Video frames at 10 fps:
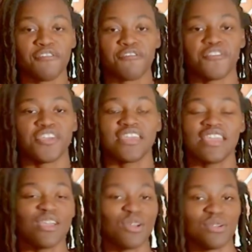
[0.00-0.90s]
for
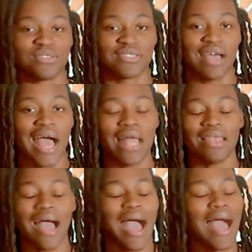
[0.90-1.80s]
years I
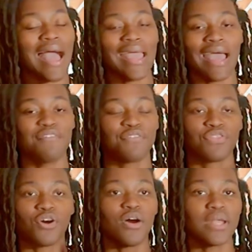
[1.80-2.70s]
have
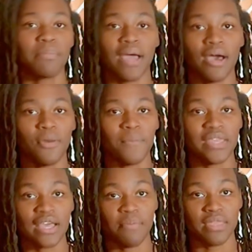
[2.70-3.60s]
thought about
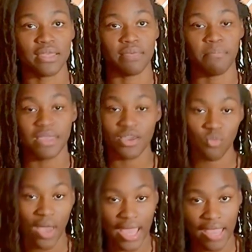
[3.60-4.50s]
becoming a
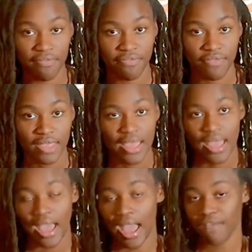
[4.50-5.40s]
midwife.
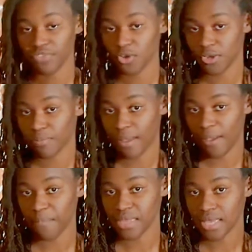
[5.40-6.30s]
I've thought
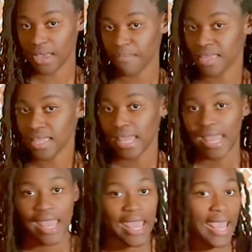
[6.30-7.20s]
about becoming
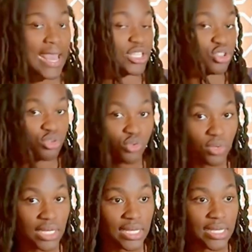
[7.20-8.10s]
a
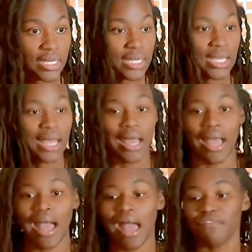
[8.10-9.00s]
doula.
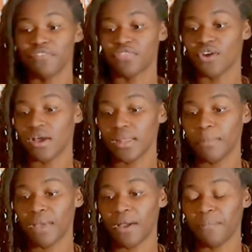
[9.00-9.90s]
I've thought
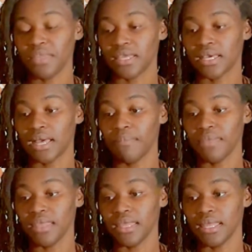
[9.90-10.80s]
about
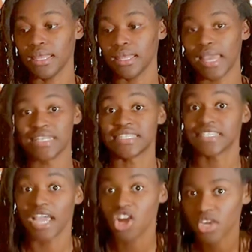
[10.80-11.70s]
becoming a
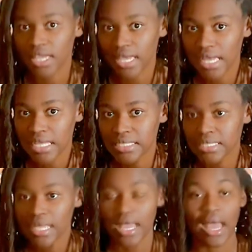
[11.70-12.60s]
surrogate.
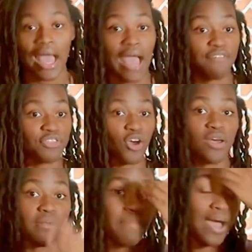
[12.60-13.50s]
I've
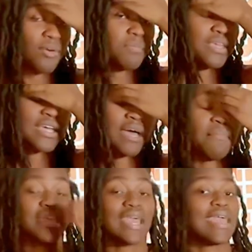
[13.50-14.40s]
thought about
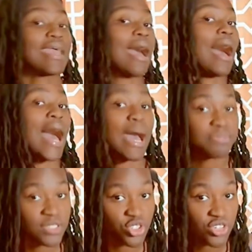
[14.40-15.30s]
becoming a
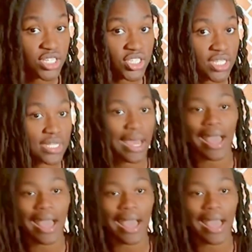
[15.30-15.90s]
obstetrician.